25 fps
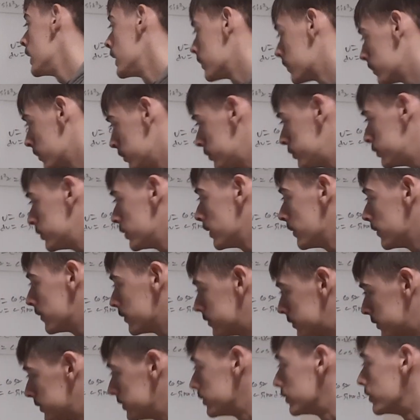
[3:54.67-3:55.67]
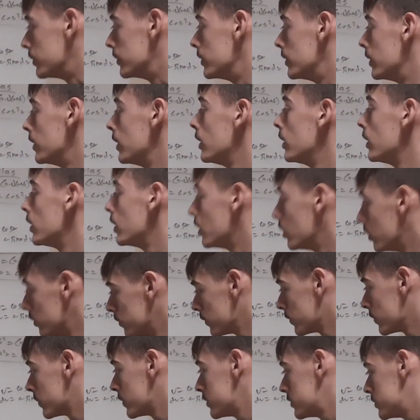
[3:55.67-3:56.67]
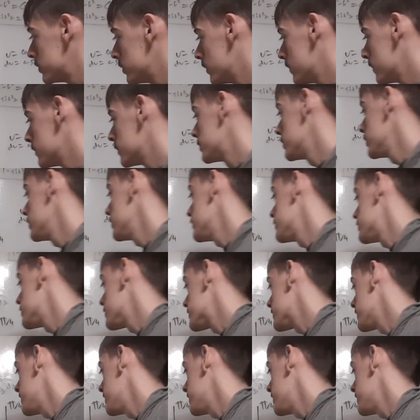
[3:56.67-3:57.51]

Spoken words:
root 2 over 2 over root 2 over 2 is just